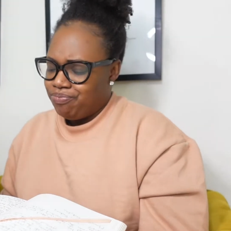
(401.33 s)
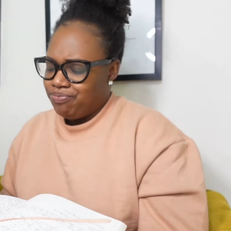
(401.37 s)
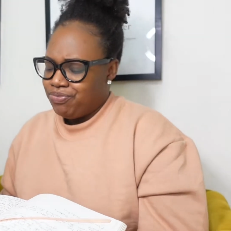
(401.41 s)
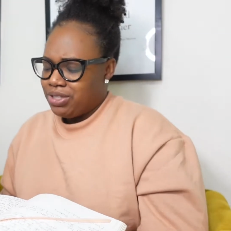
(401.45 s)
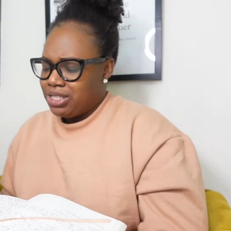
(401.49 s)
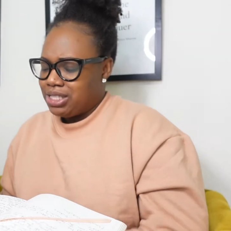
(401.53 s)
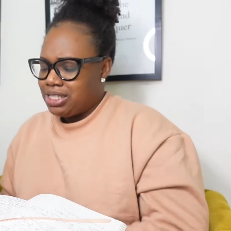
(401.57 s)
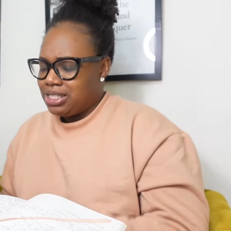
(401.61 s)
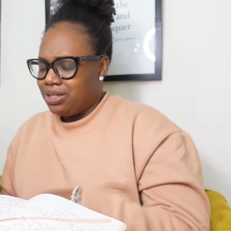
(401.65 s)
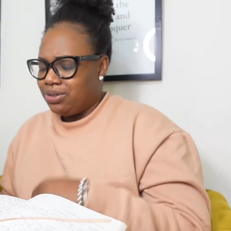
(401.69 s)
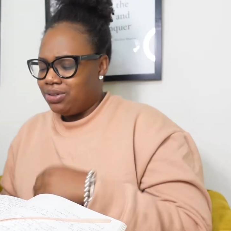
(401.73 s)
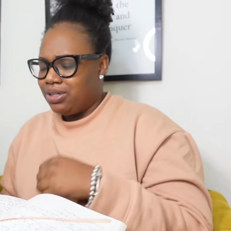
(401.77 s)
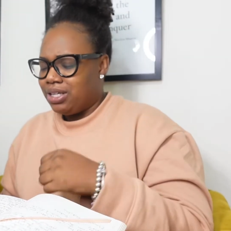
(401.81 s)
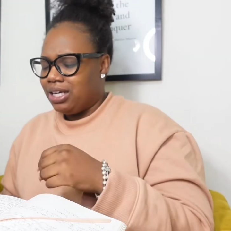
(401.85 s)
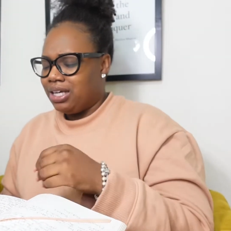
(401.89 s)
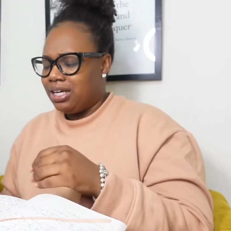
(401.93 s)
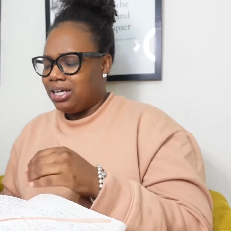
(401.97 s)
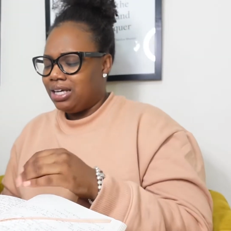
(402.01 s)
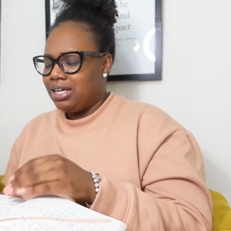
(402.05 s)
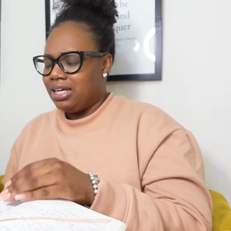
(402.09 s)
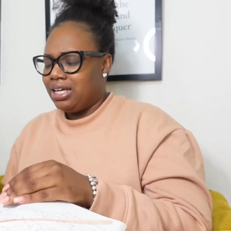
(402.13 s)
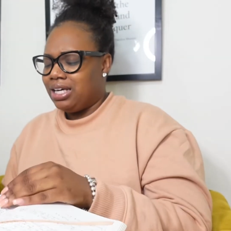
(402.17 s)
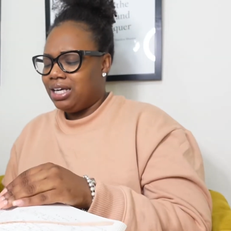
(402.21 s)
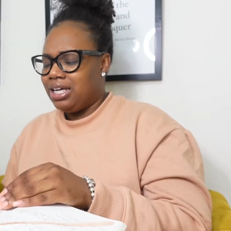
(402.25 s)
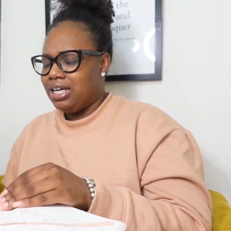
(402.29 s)
So,
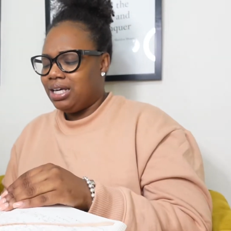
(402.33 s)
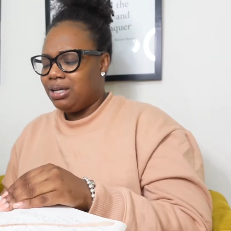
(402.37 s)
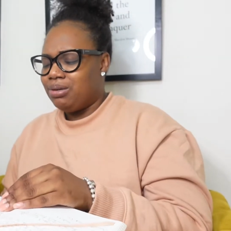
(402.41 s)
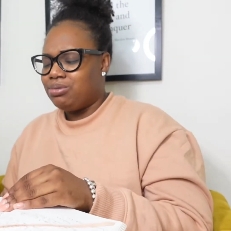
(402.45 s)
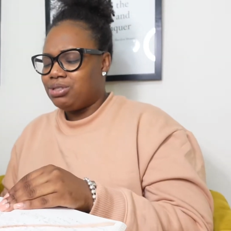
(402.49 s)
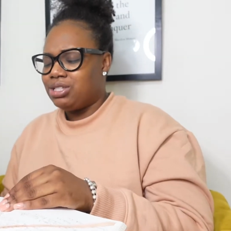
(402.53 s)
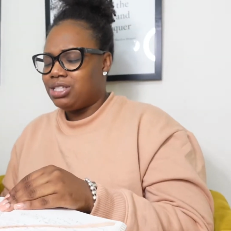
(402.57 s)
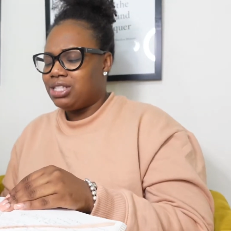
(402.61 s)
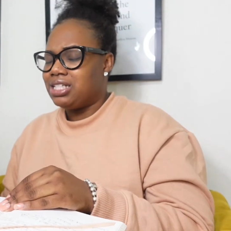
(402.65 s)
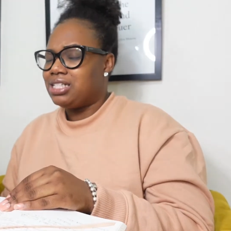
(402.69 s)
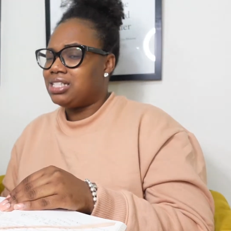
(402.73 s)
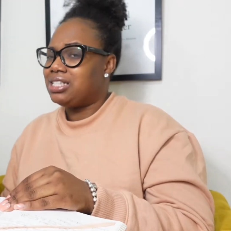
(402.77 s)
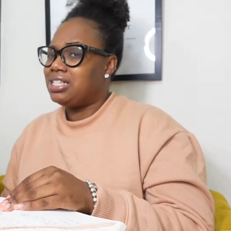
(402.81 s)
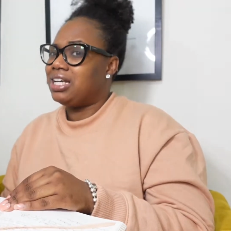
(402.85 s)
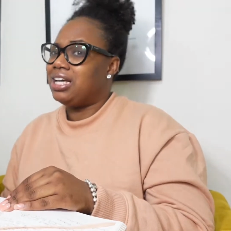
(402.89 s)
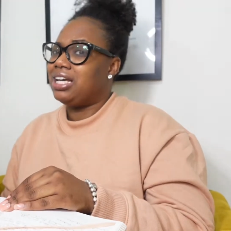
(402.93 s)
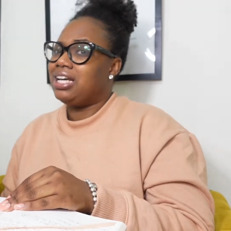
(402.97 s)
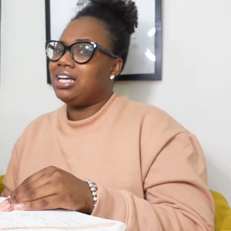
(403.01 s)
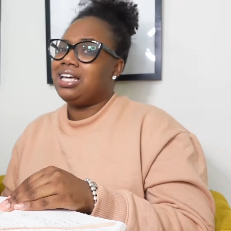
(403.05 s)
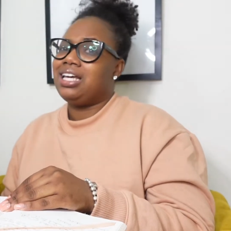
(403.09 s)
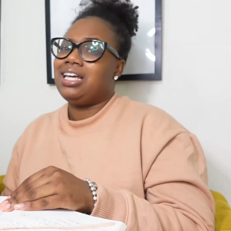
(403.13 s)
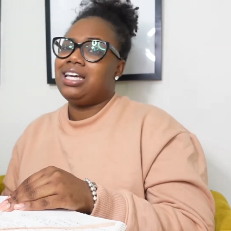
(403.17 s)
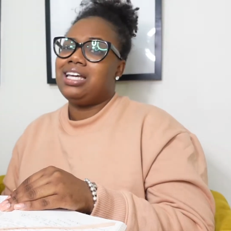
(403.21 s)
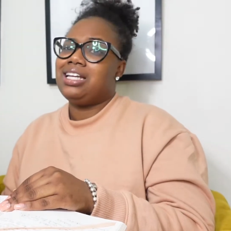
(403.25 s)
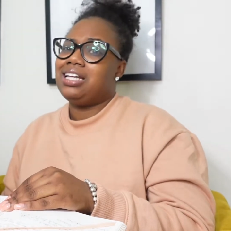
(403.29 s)
yeah, he was just
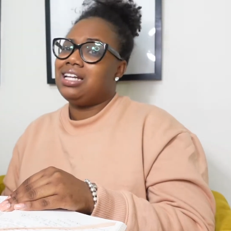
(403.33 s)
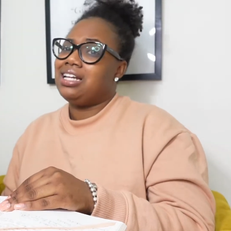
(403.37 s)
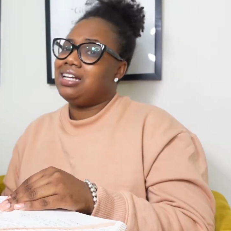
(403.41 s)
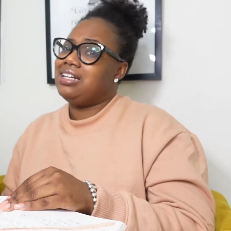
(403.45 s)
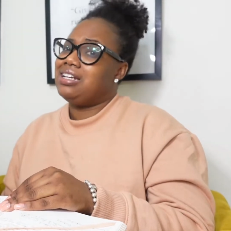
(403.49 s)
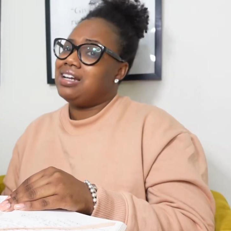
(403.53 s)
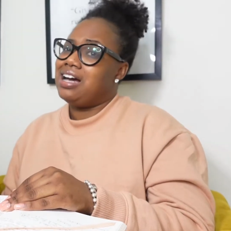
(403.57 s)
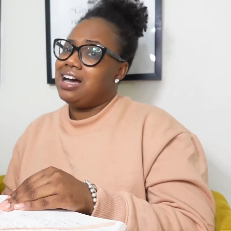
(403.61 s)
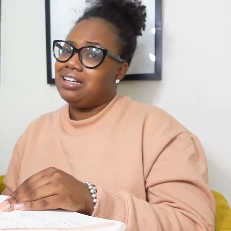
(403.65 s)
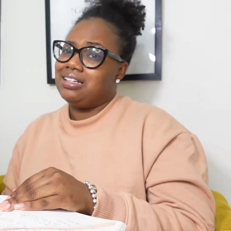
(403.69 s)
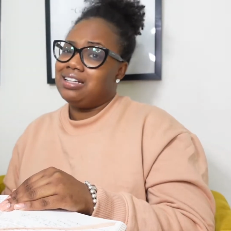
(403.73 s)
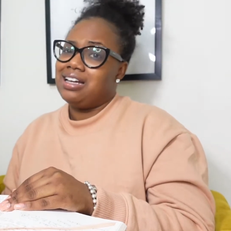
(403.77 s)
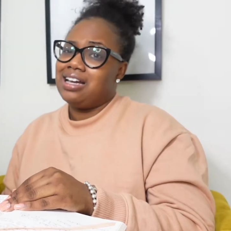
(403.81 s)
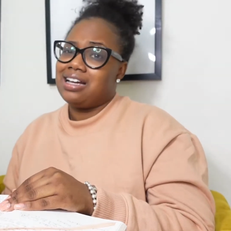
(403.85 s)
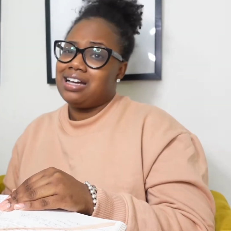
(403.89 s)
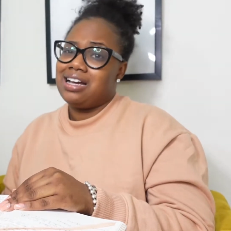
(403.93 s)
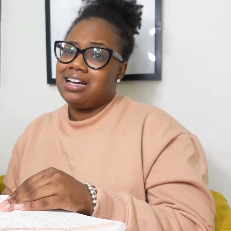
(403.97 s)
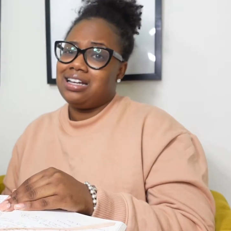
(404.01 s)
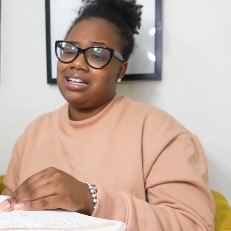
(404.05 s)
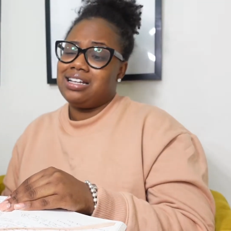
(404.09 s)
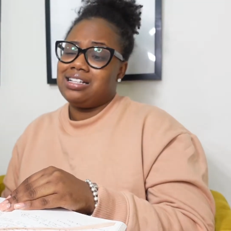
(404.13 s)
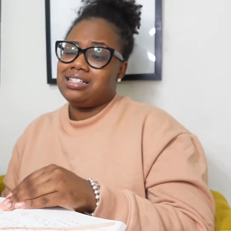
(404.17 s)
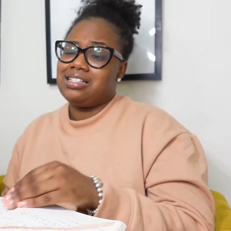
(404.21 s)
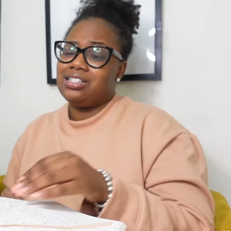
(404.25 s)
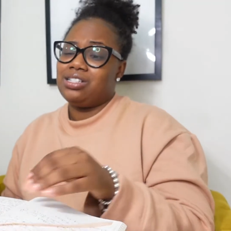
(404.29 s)
saying he did not like how
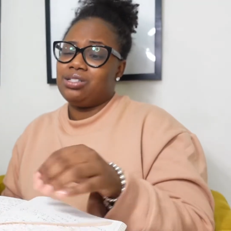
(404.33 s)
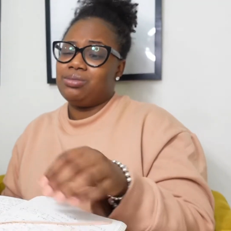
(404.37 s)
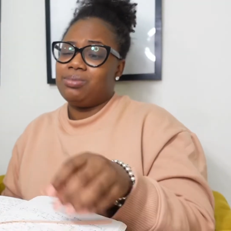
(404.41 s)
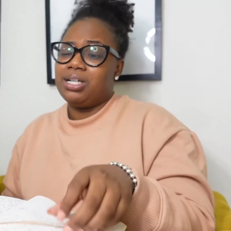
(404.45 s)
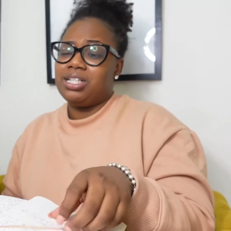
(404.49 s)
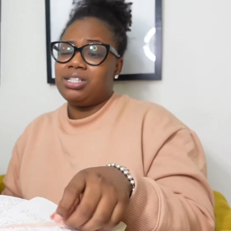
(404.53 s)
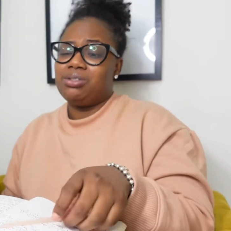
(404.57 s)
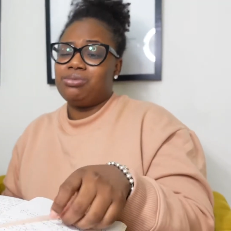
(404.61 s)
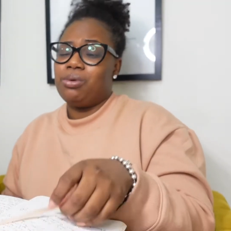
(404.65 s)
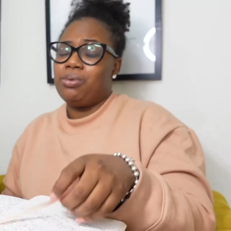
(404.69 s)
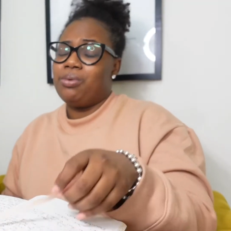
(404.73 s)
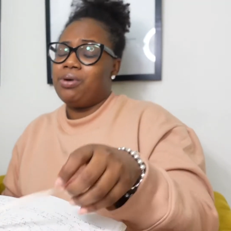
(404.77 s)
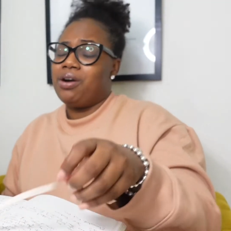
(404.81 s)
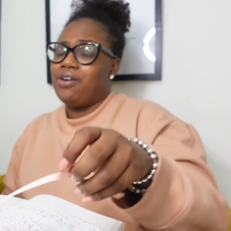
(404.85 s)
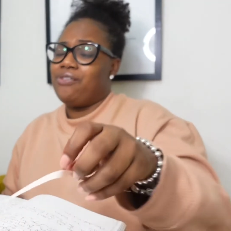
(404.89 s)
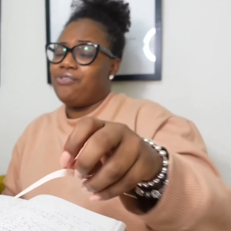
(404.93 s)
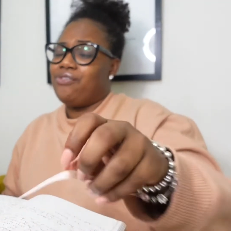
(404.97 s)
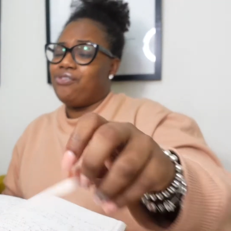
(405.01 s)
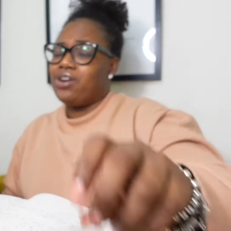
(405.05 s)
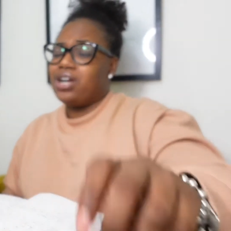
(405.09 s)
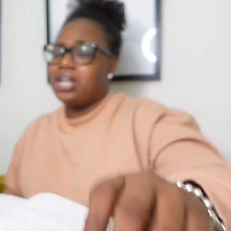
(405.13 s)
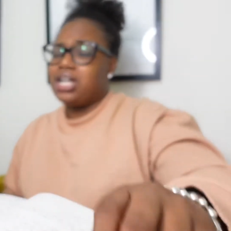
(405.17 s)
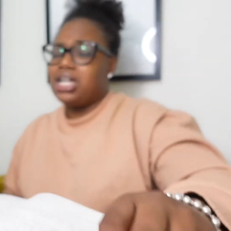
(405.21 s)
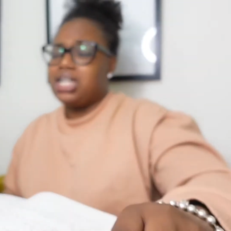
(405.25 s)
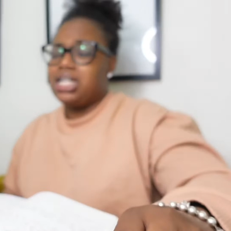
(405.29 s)
that situation with her
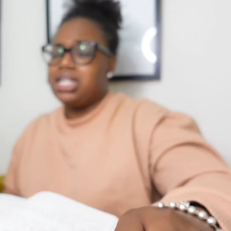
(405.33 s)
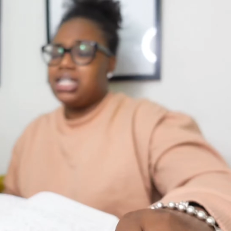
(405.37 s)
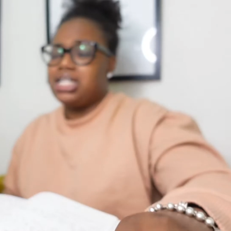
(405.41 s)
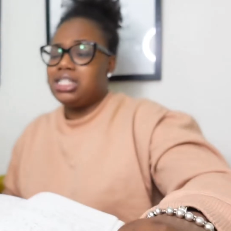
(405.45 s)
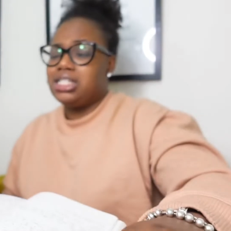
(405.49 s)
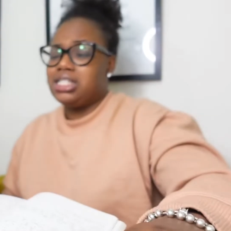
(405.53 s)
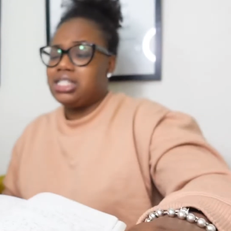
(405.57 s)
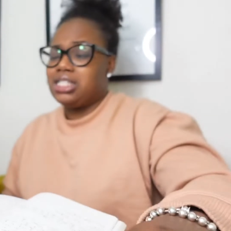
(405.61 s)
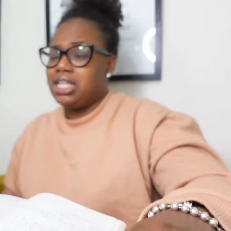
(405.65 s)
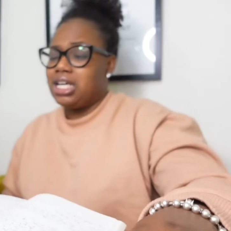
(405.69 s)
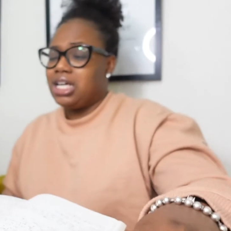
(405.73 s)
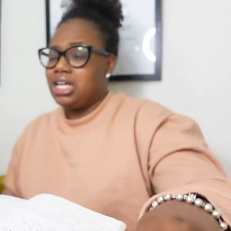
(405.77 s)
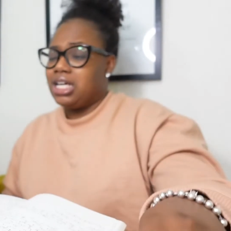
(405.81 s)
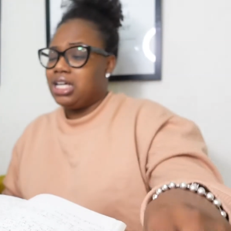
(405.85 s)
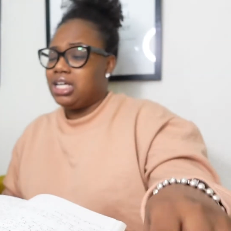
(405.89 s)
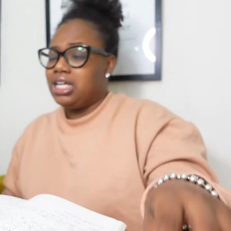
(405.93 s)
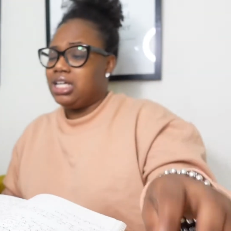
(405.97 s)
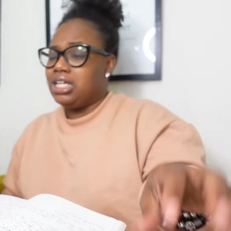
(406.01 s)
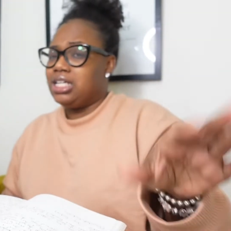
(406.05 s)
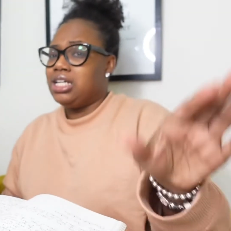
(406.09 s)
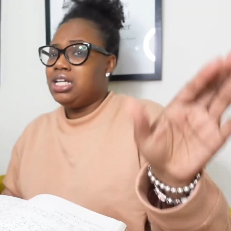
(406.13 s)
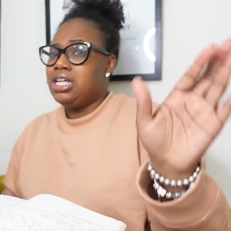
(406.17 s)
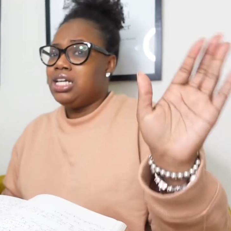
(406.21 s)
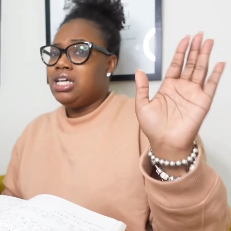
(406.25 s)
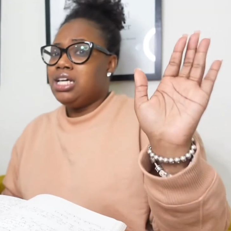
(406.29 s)
friends,
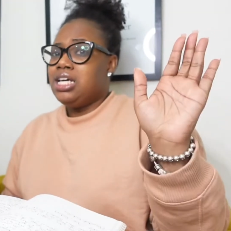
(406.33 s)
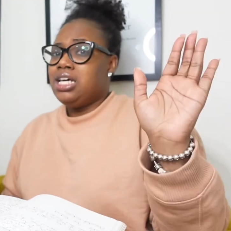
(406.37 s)
and